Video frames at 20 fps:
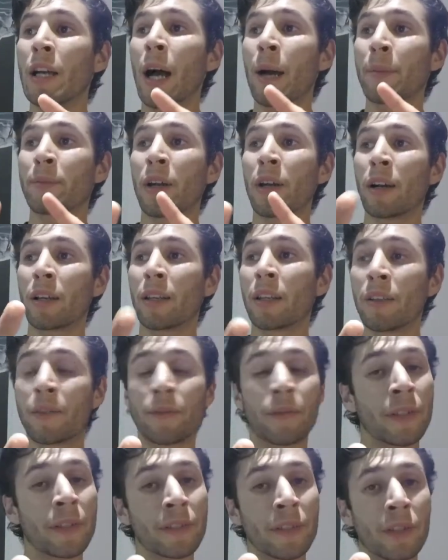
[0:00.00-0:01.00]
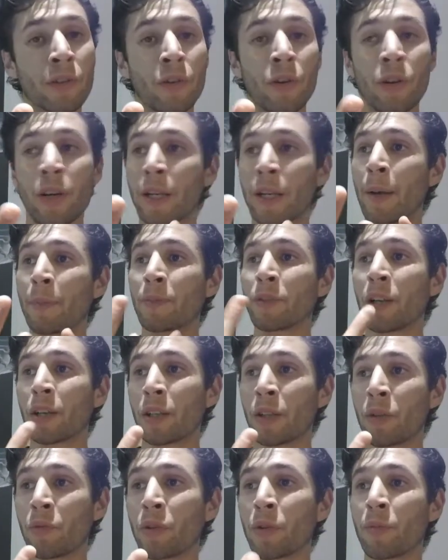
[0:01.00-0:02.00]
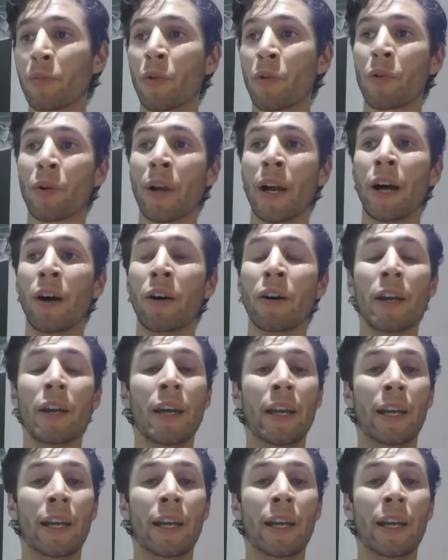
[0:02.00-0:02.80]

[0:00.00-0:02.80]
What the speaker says: I'm talking physical, and I'm talking with morale.